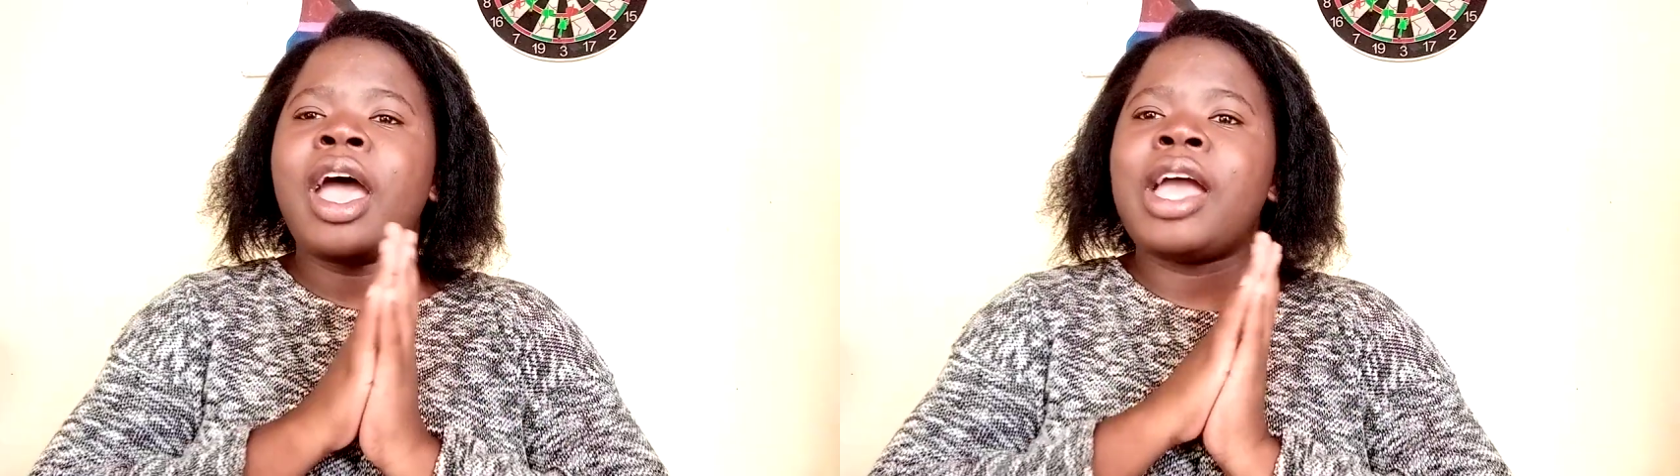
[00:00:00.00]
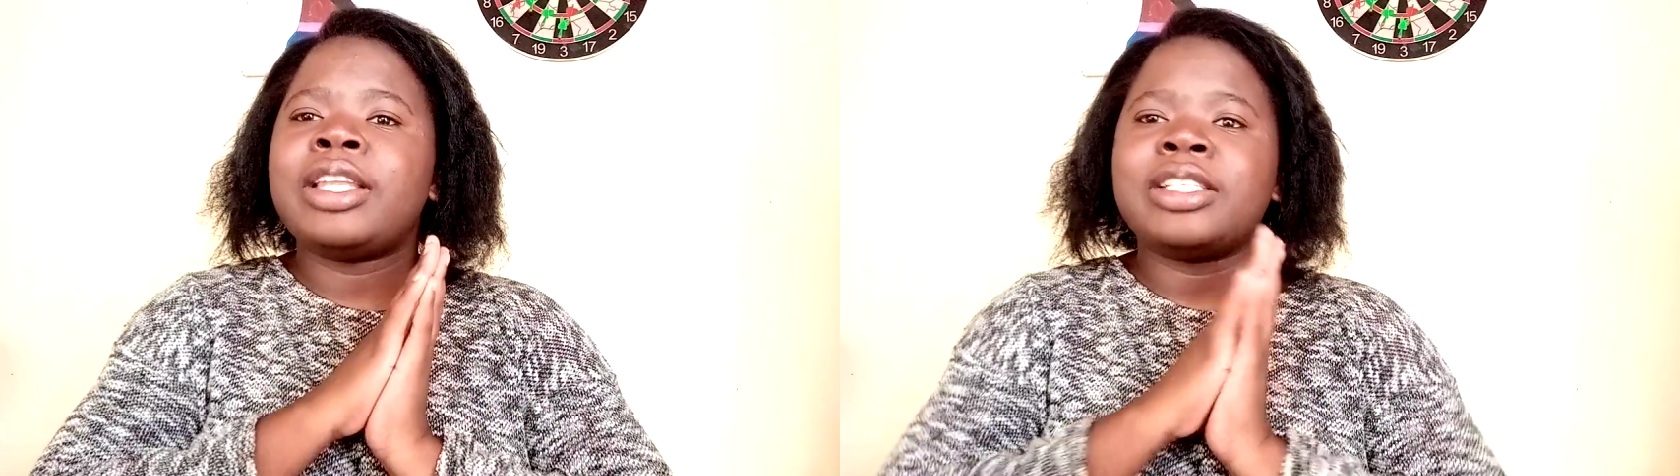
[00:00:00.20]

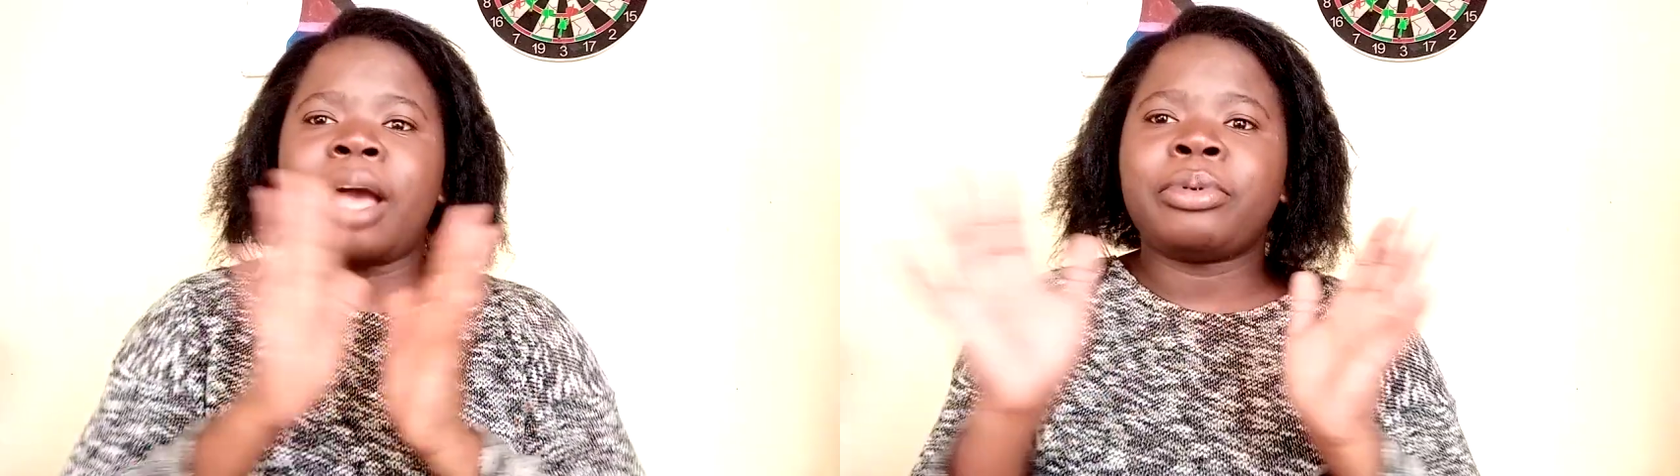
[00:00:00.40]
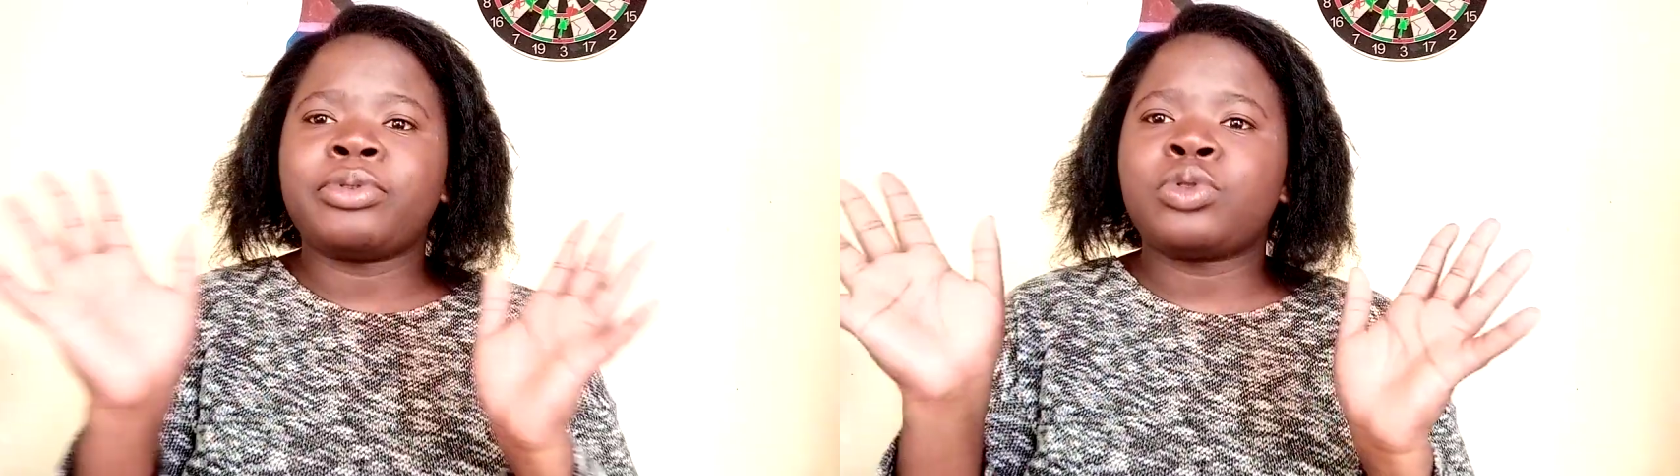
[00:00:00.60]
any
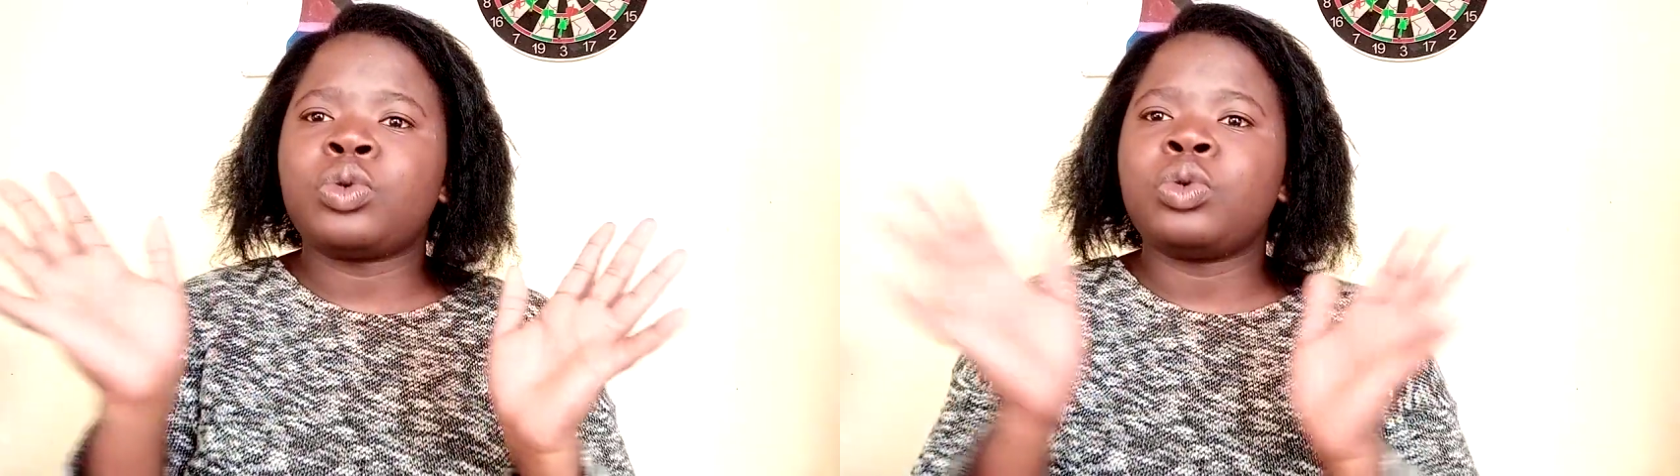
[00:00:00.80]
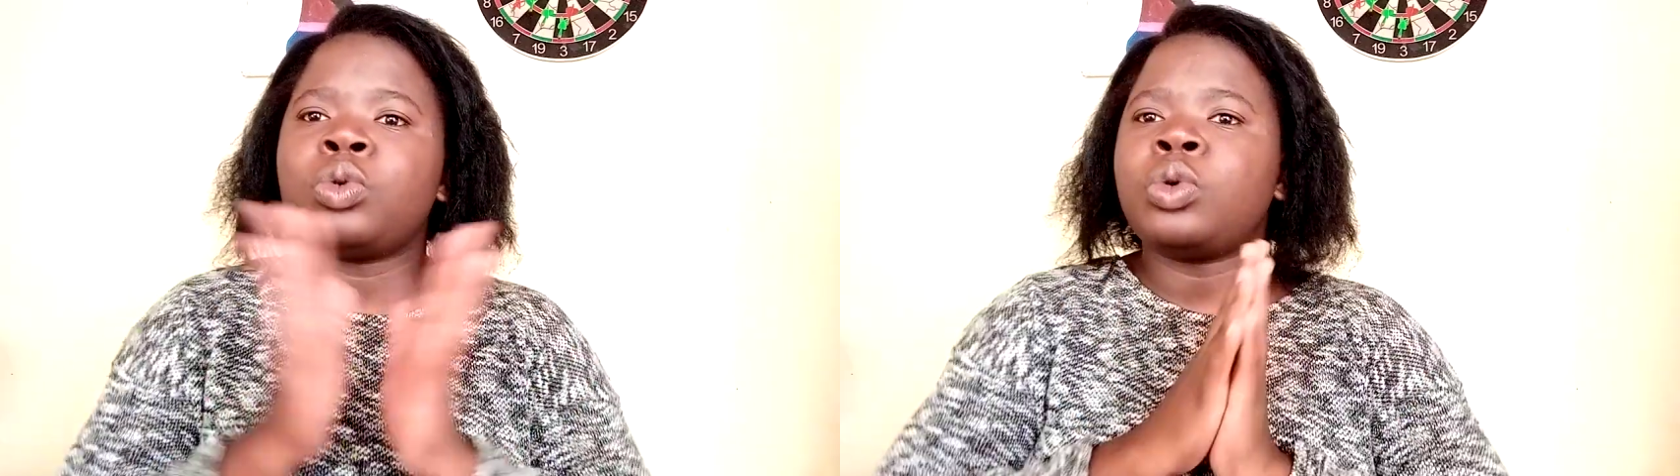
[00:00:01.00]
type of
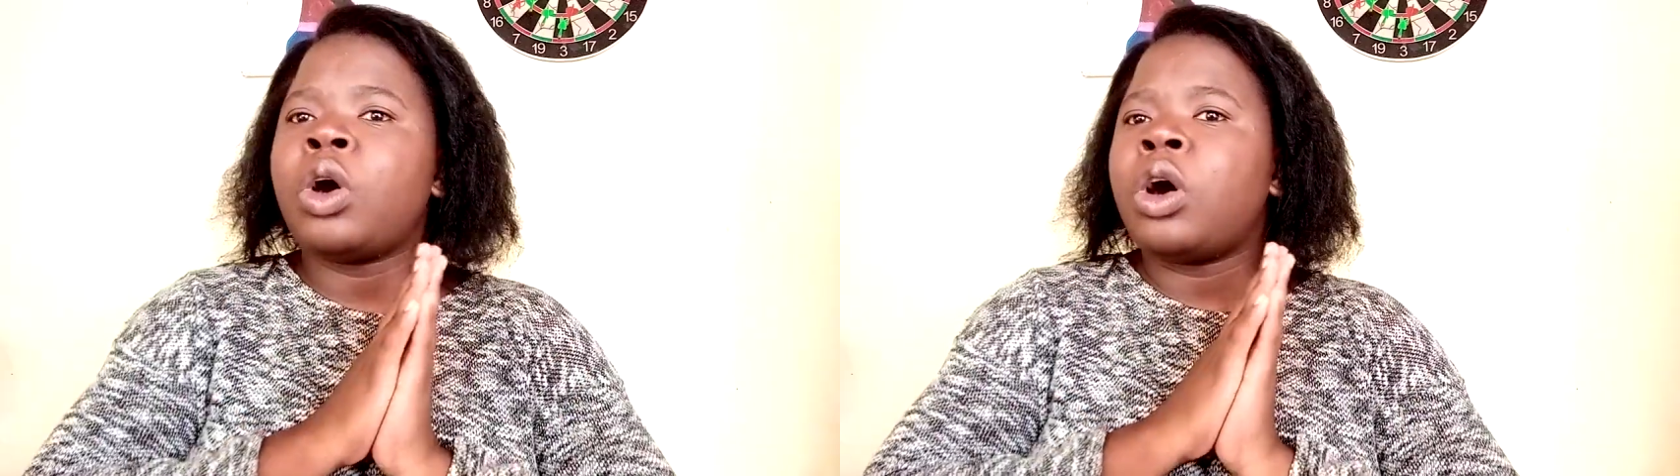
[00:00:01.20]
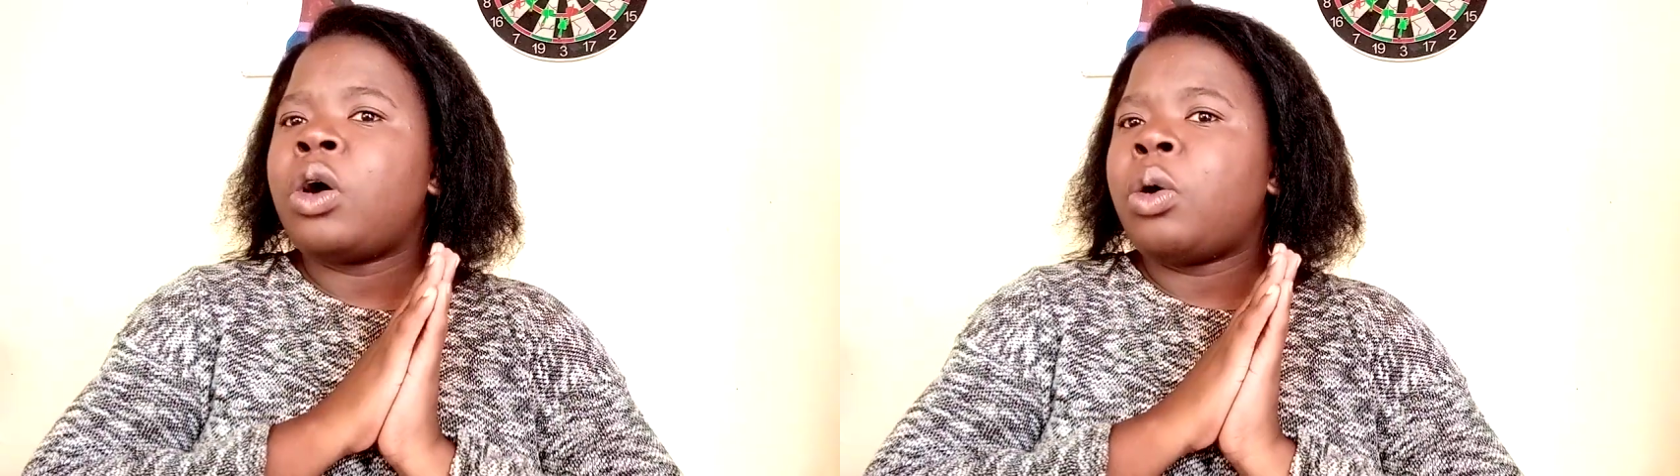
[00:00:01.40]
school
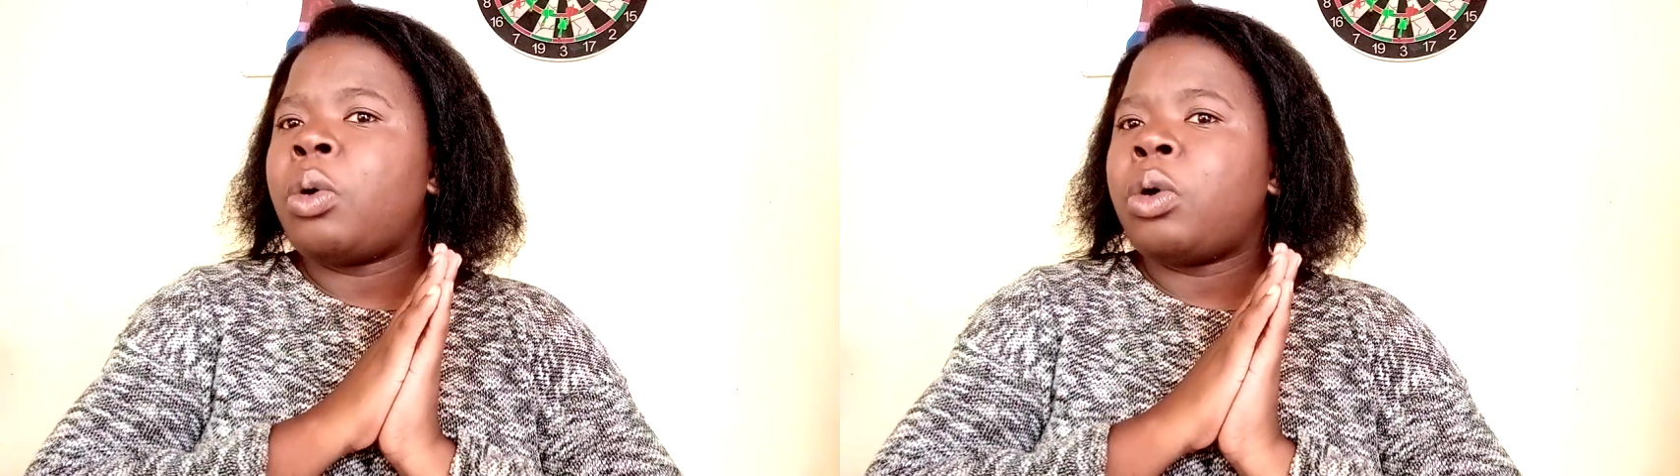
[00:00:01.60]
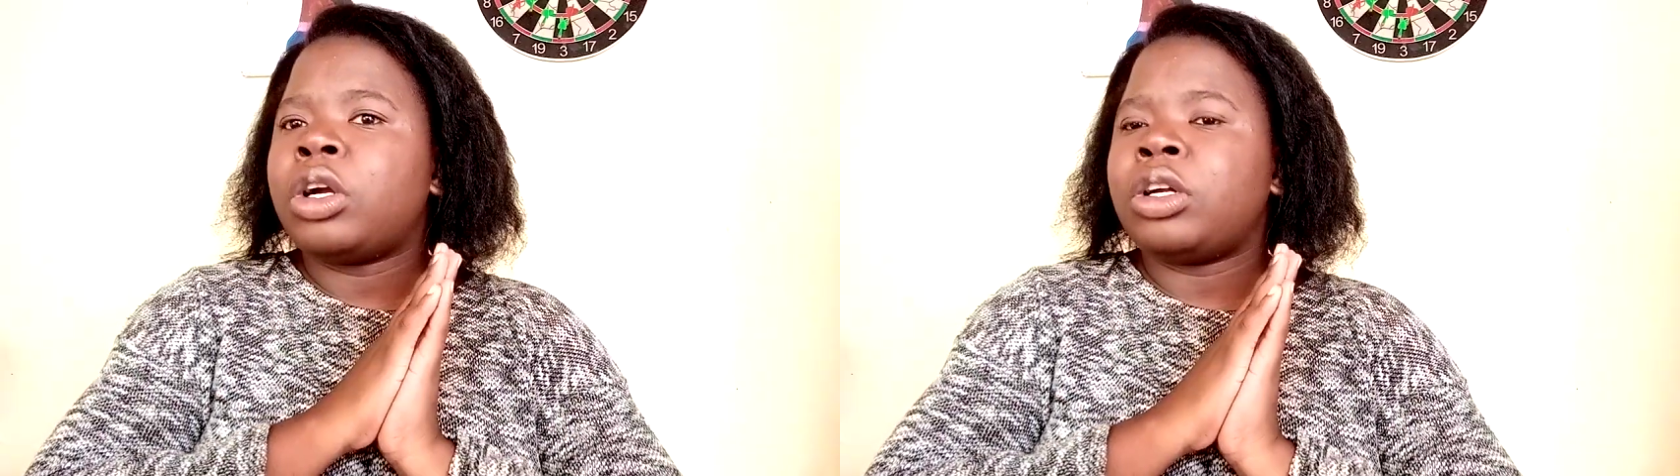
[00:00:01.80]

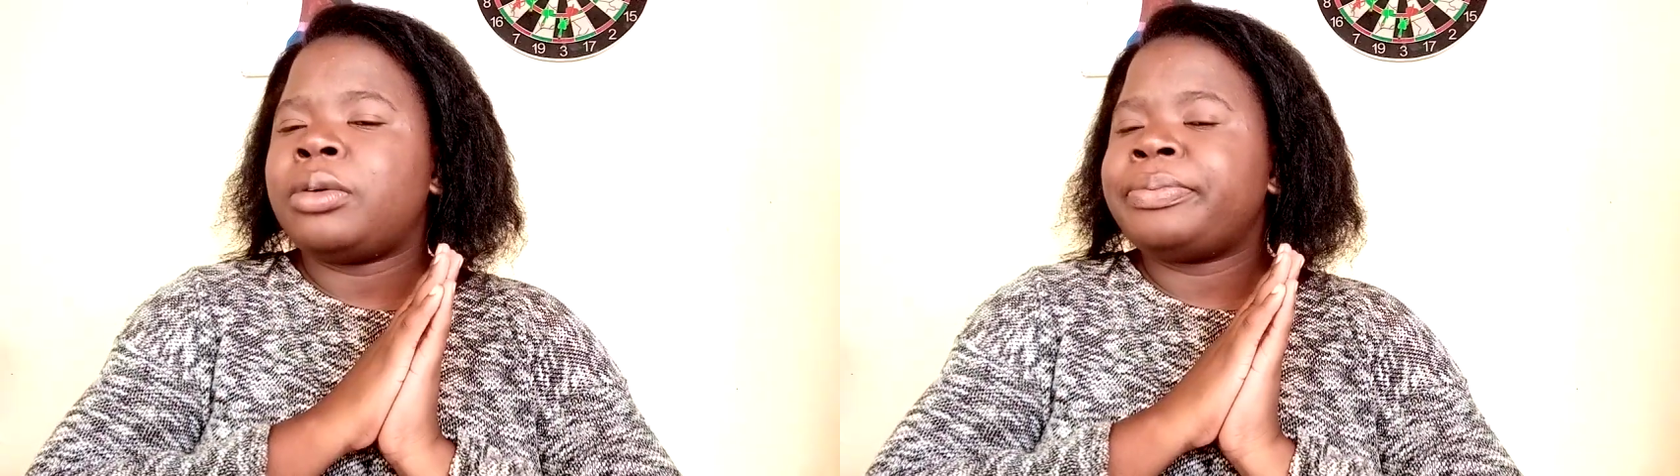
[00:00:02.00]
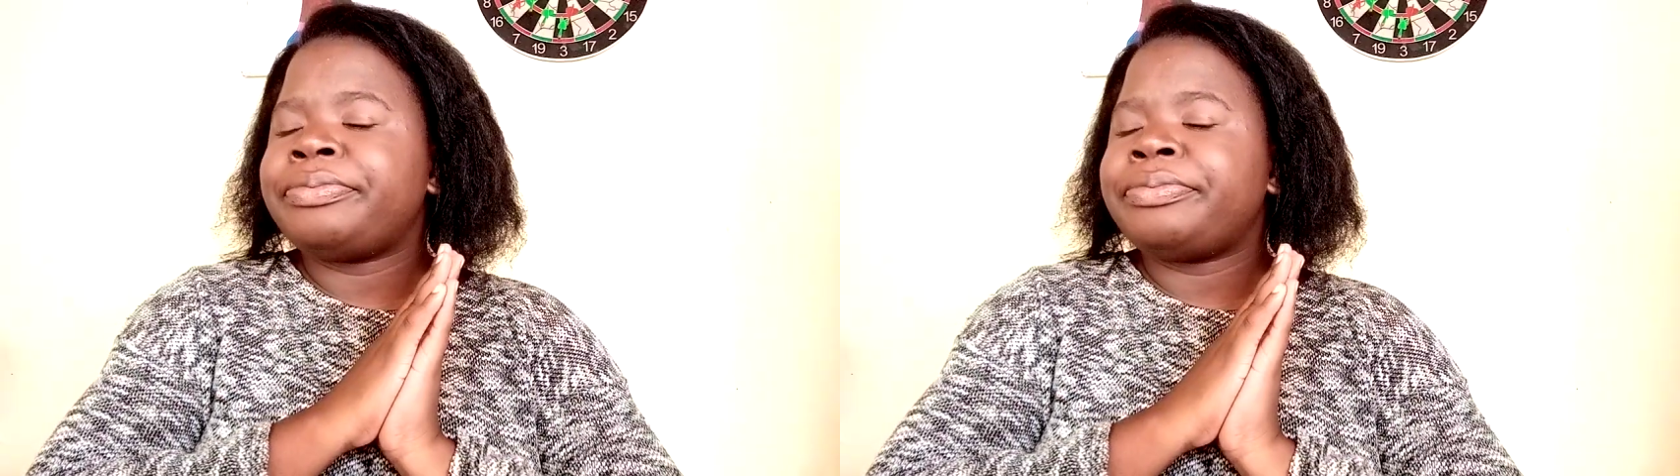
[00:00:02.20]
or